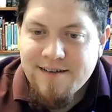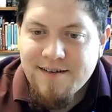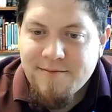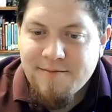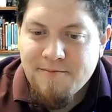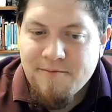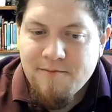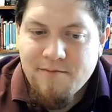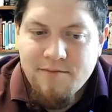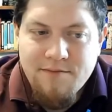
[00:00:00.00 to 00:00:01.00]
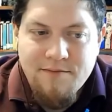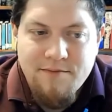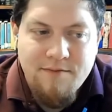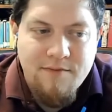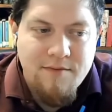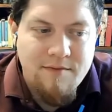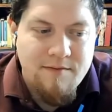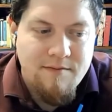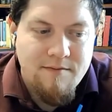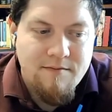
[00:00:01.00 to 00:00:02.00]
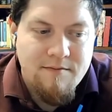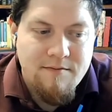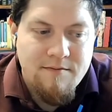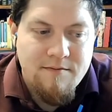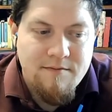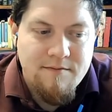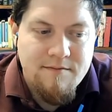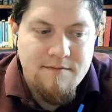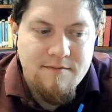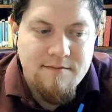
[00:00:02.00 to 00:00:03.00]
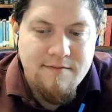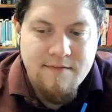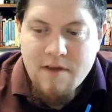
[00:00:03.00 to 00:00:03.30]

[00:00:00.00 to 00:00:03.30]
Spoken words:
(silence)